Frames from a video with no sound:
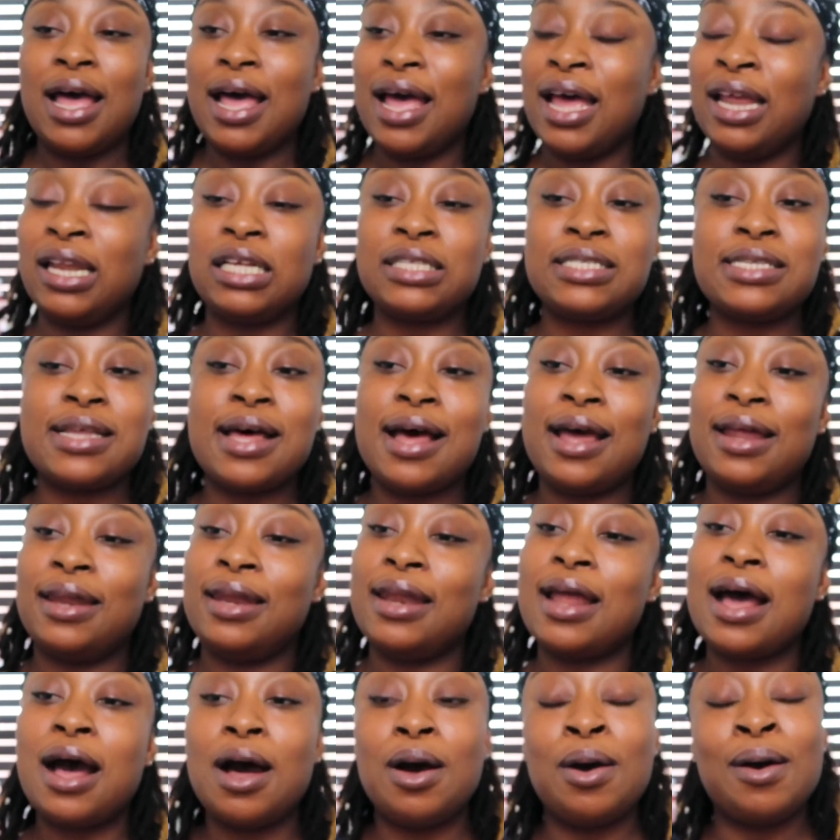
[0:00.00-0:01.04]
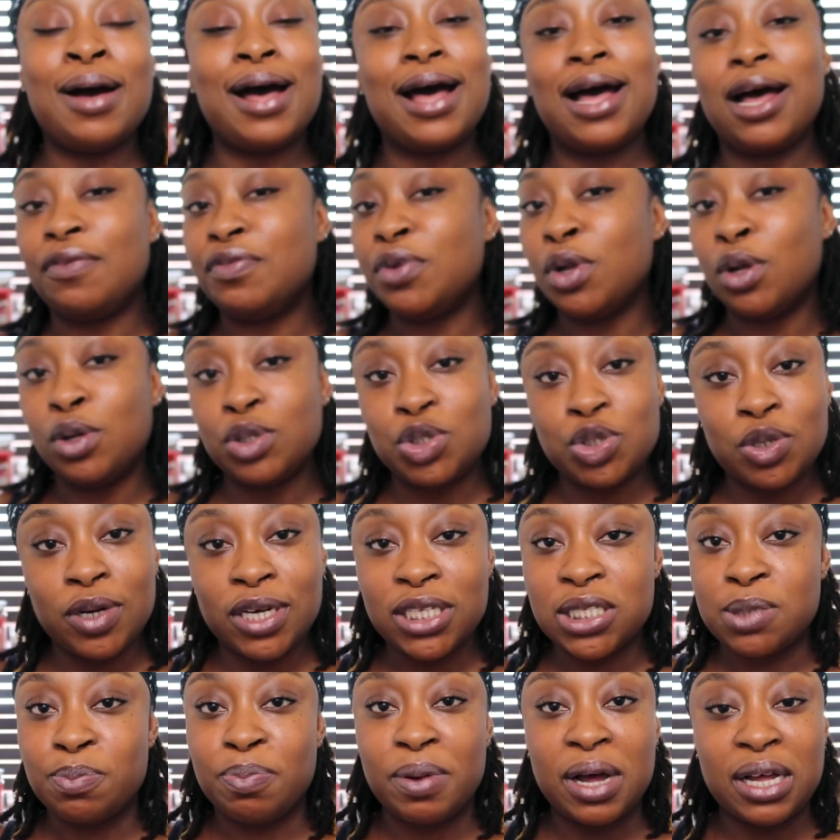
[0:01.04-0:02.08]
And it's like now I have no
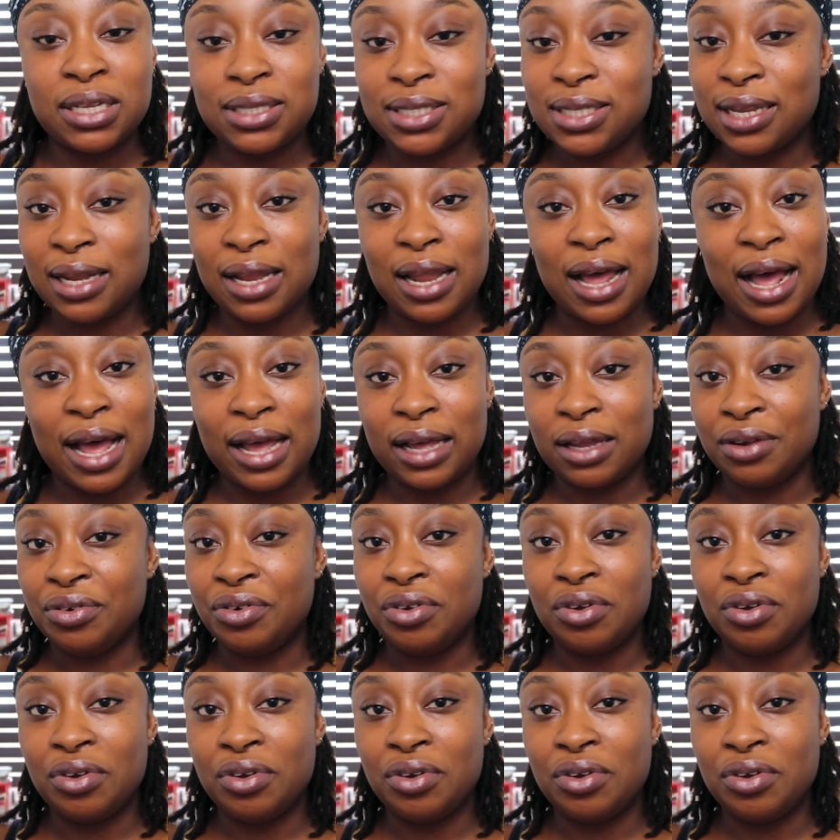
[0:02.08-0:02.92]
choice but to like